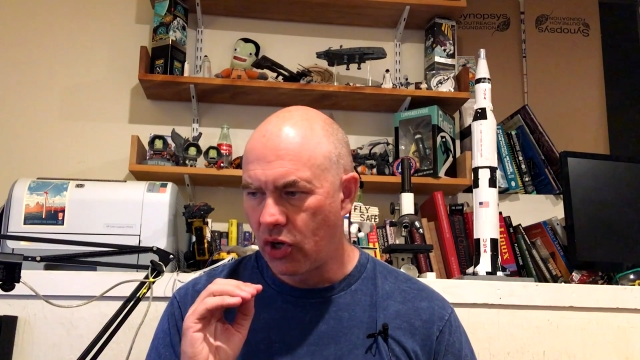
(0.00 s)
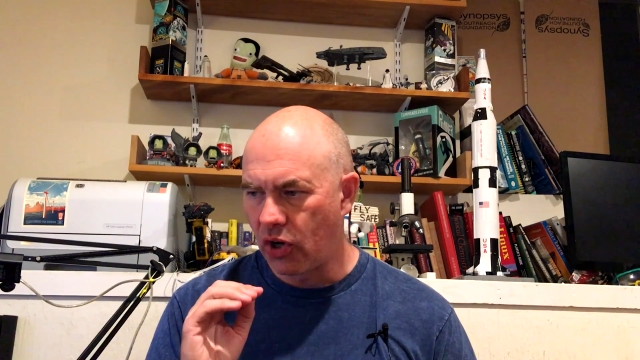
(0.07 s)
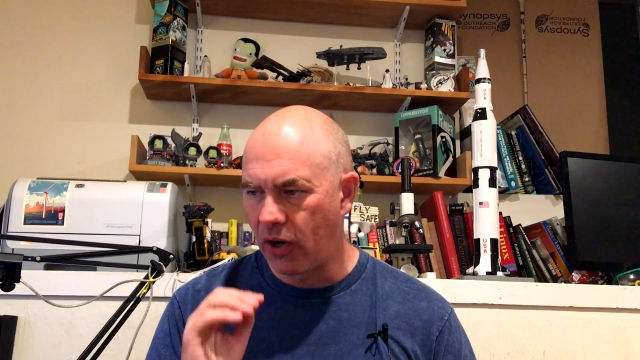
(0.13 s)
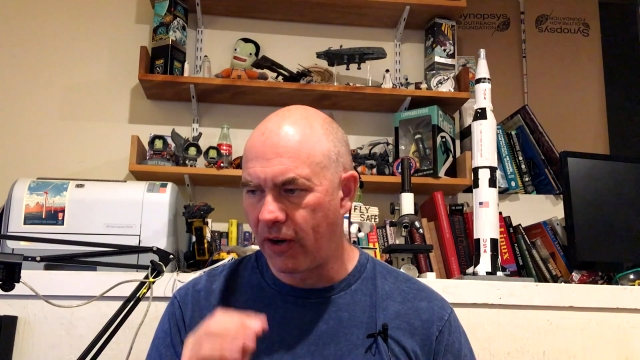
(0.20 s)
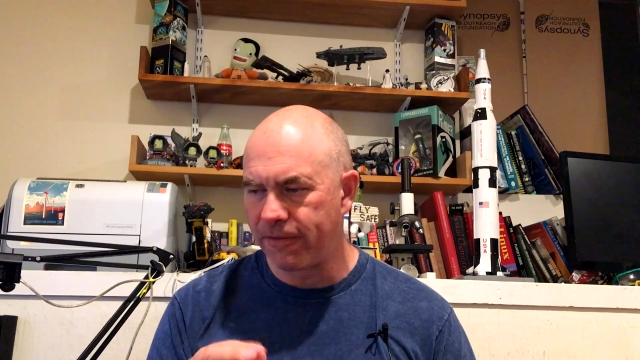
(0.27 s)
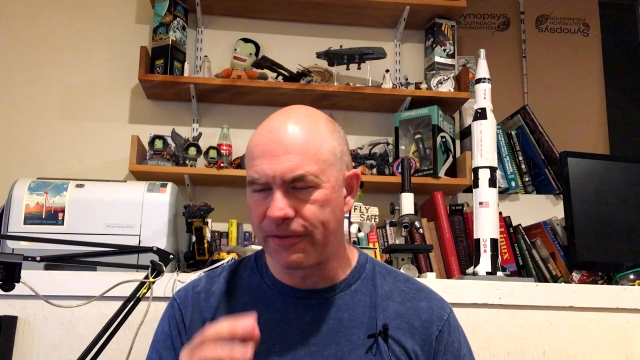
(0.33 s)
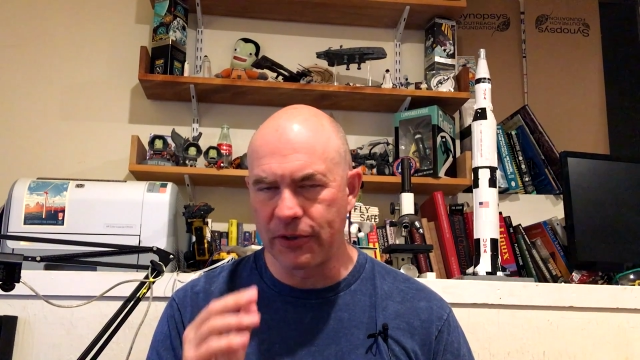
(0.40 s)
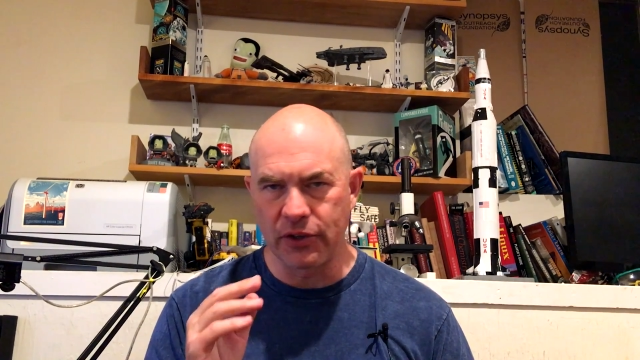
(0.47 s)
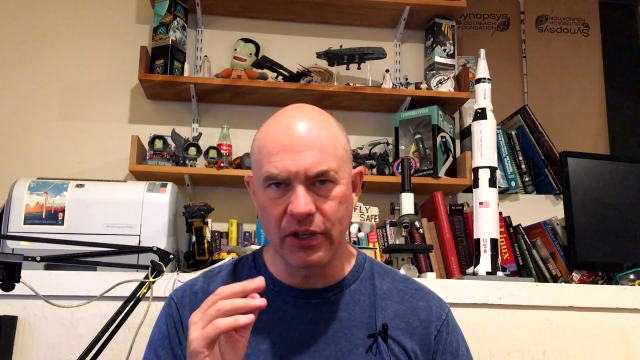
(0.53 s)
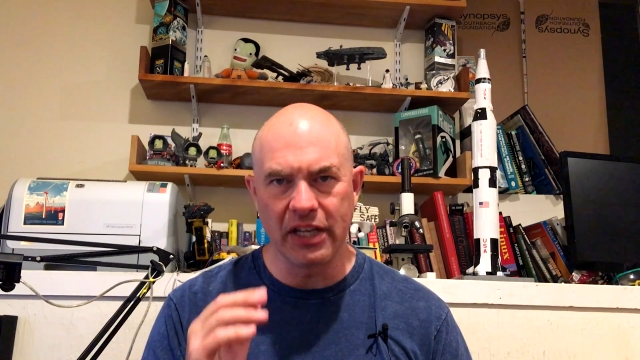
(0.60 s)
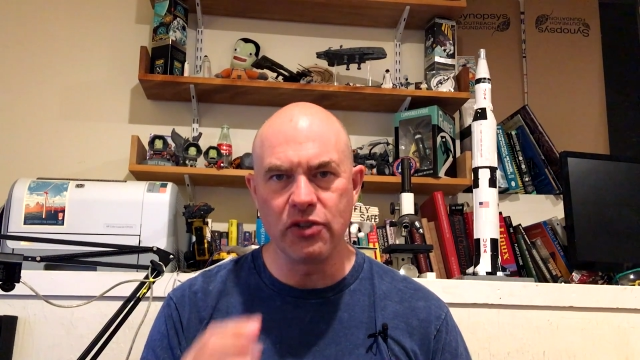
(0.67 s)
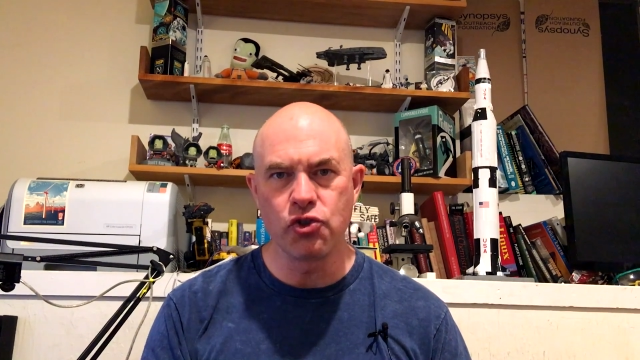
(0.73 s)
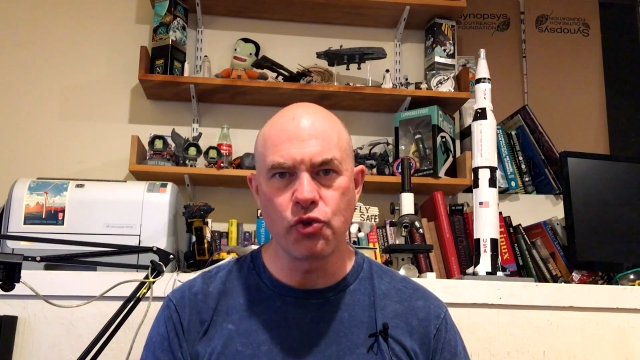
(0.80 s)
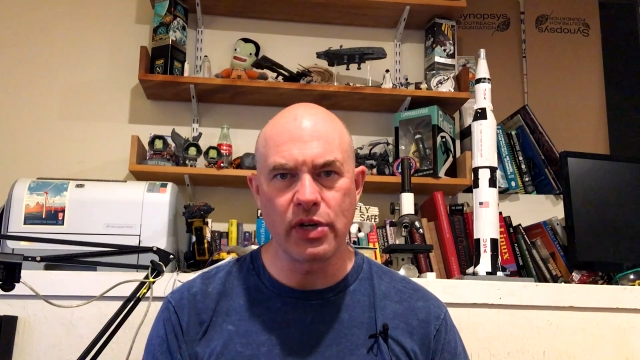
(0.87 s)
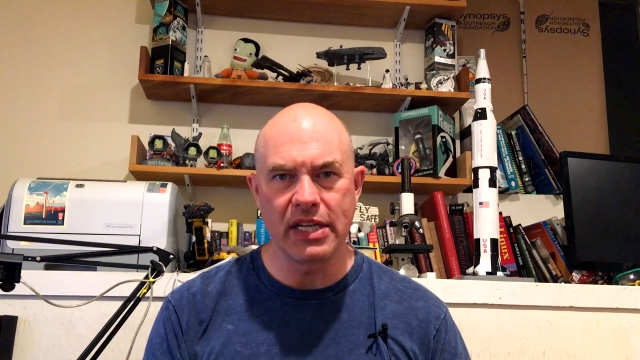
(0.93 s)
offer
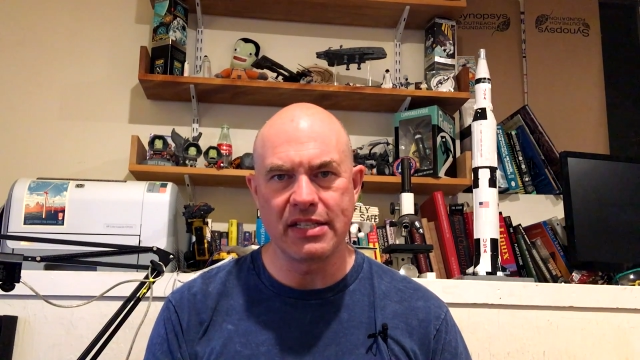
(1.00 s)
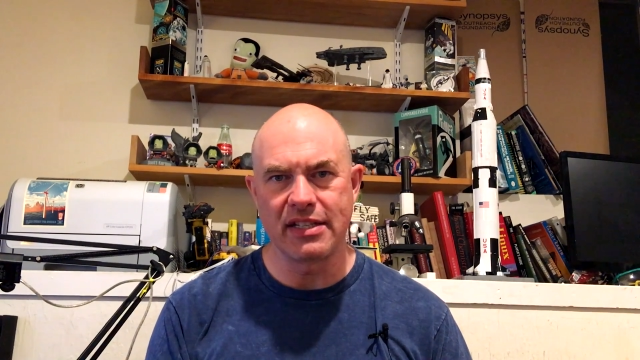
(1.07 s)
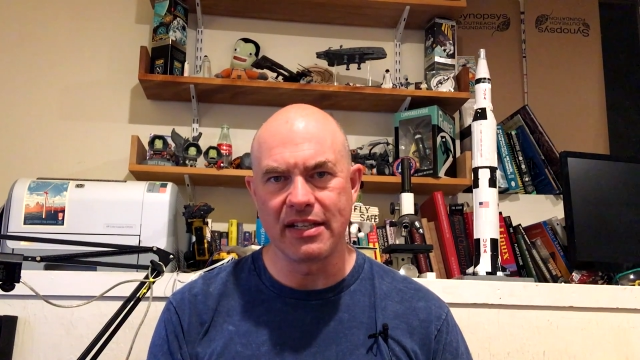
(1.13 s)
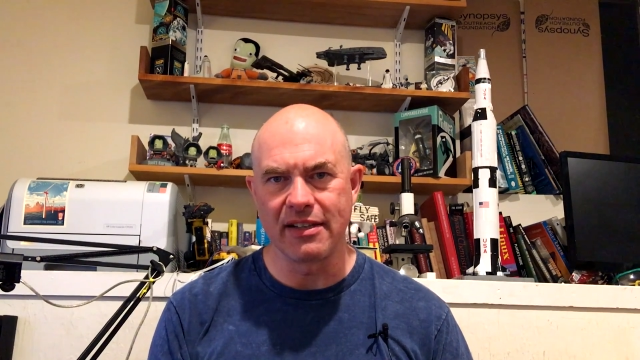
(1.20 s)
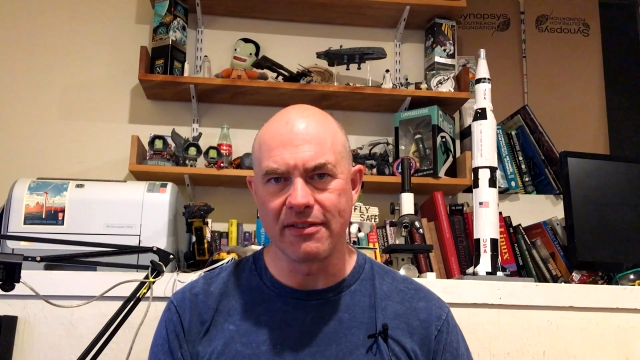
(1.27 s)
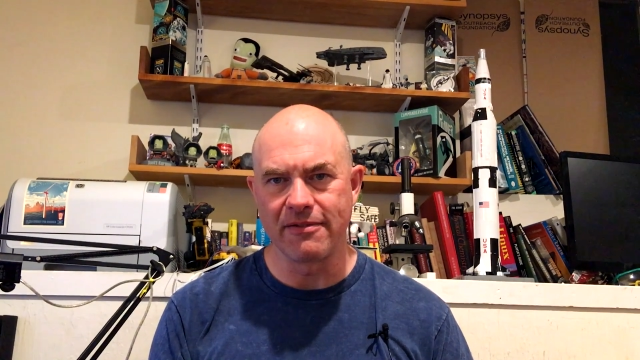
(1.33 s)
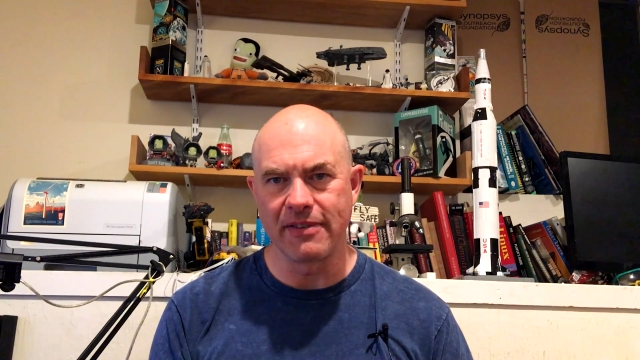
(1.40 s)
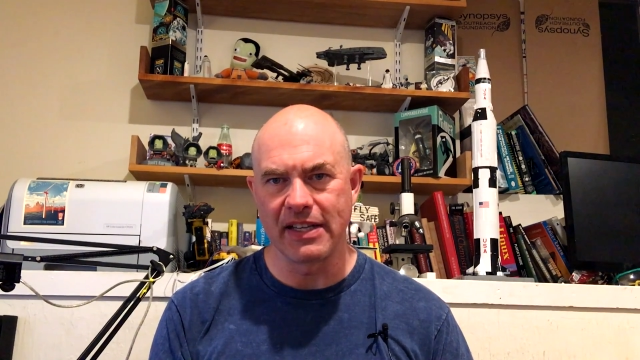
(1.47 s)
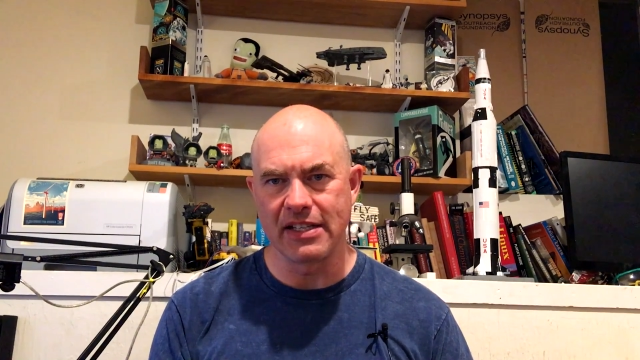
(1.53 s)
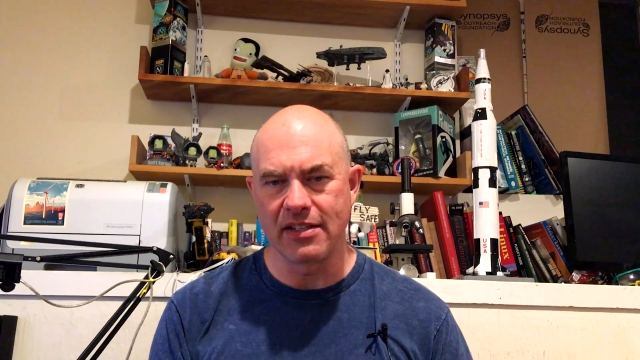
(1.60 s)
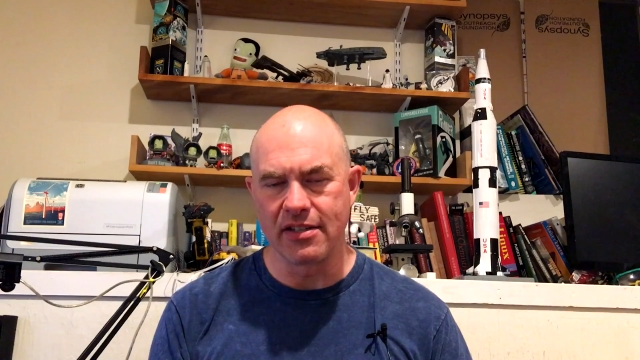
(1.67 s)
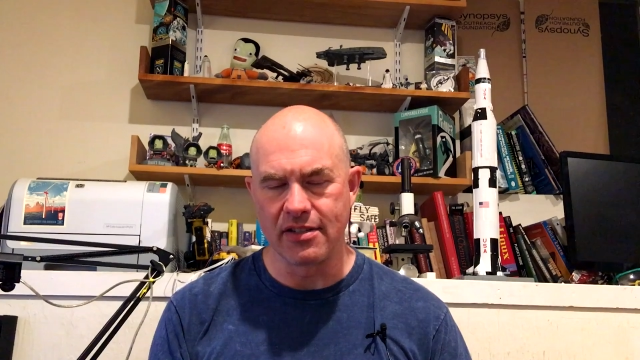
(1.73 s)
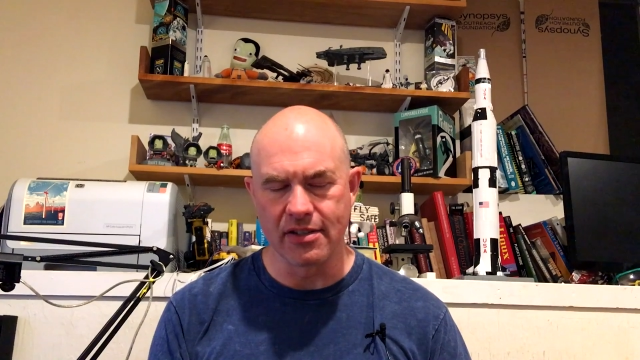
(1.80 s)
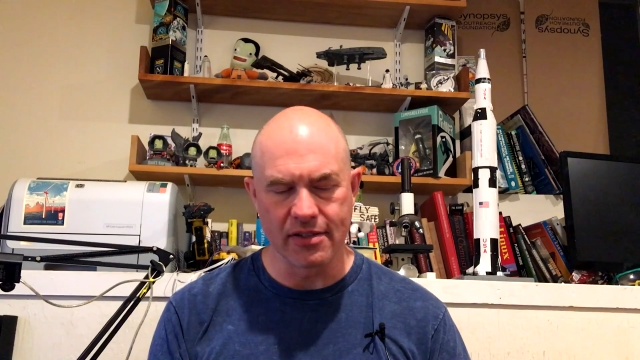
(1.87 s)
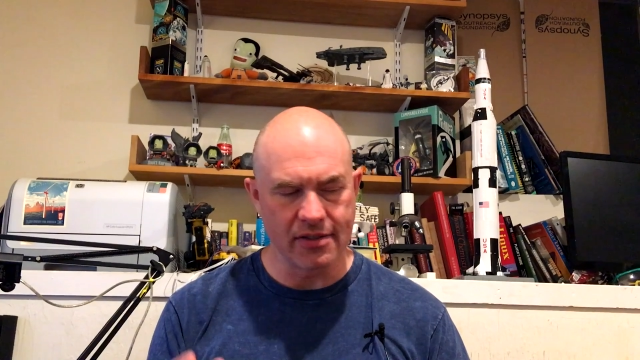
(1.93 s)
interesting
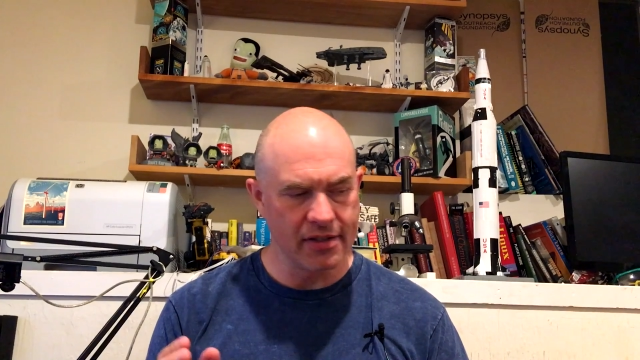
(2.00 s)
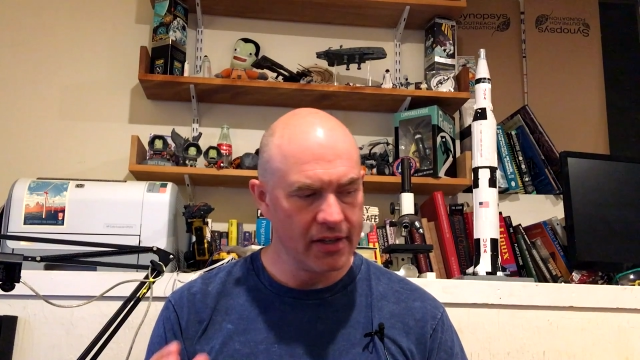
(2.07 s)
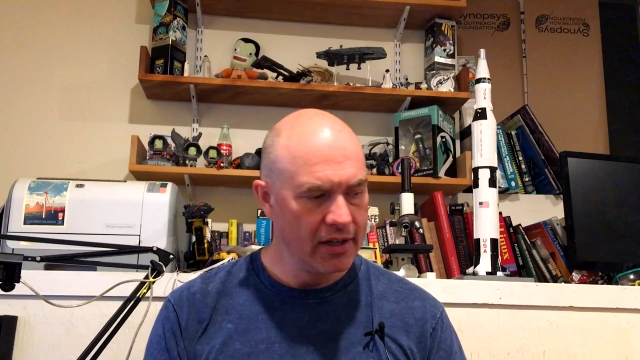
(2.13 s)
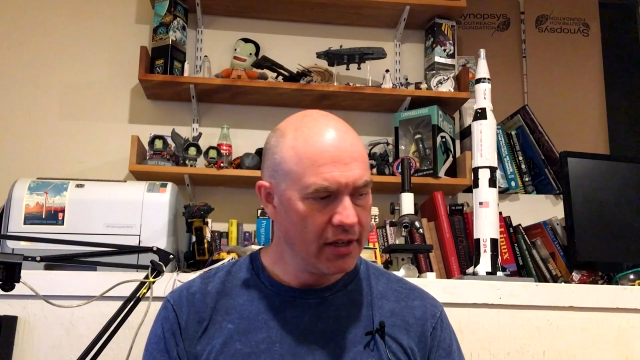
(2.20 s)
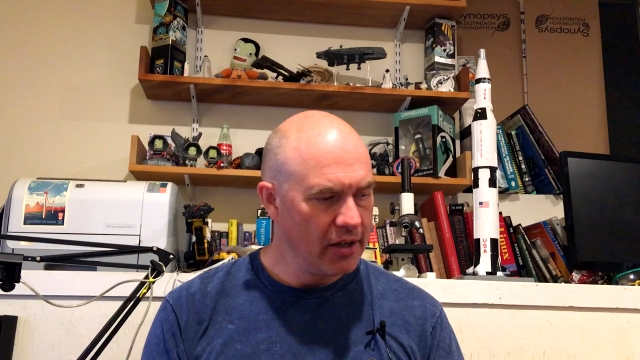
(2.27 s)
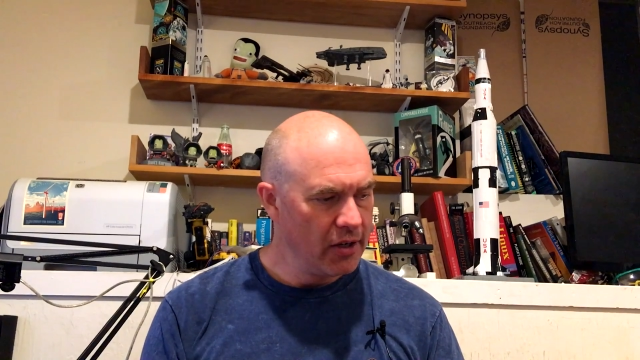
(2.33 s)
advantages?